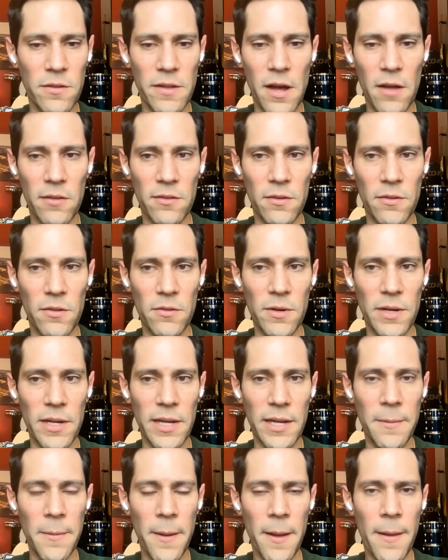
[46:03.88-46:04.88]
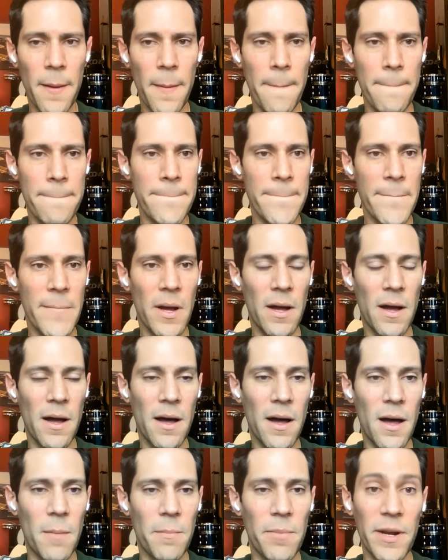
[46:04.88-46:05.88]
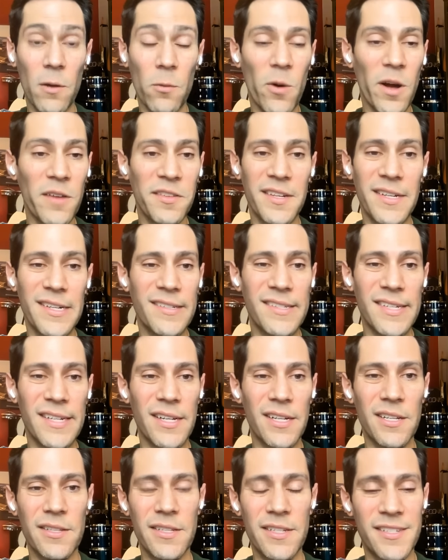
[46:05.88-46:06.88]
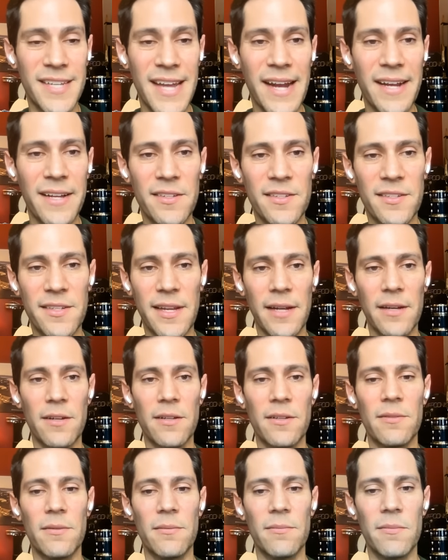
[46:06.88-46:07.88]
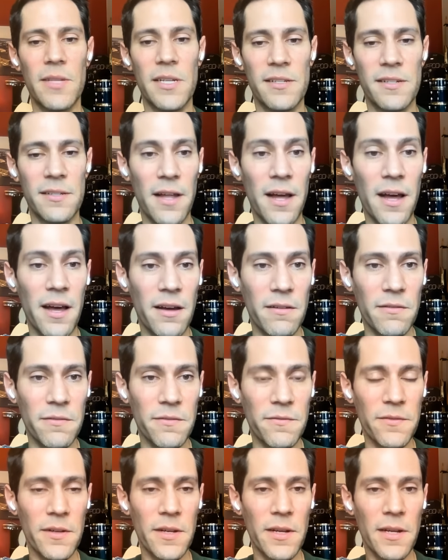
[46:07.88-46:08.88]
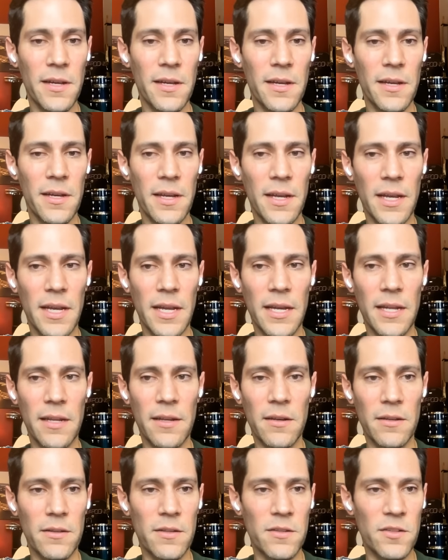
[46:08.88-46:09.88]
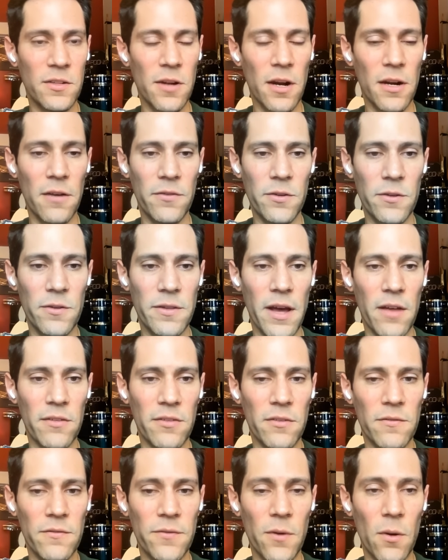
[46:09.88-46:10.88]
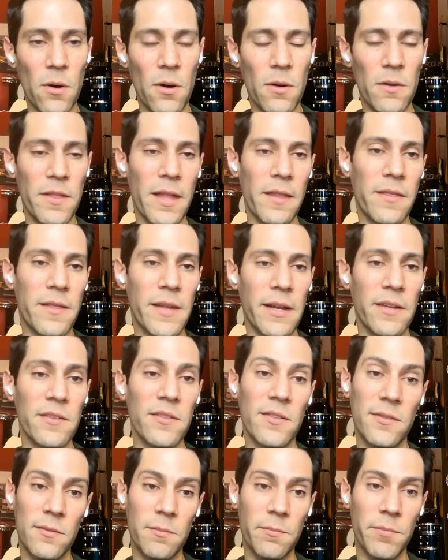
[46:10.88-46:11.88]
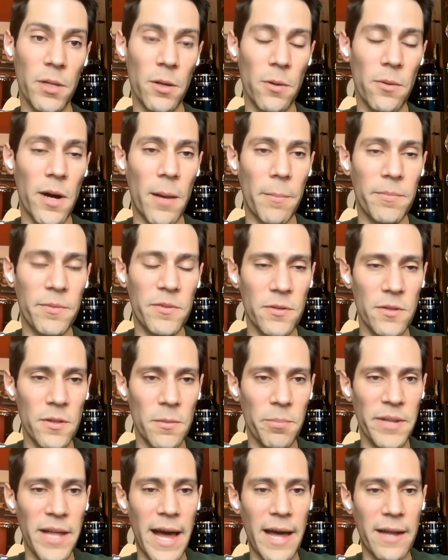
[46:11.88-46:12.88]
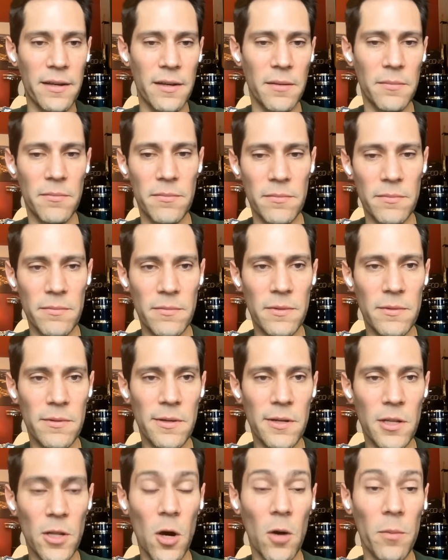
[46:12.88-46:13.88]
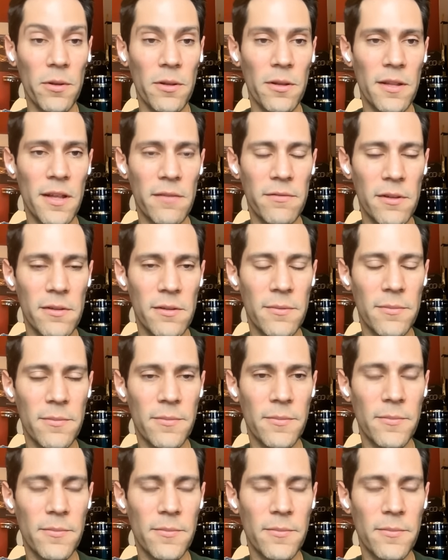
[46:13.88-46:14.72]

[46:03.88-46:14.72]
of 2003. But it wasn't until the second single, This Love, in the start of 2004 that things blew up to the platinum global level.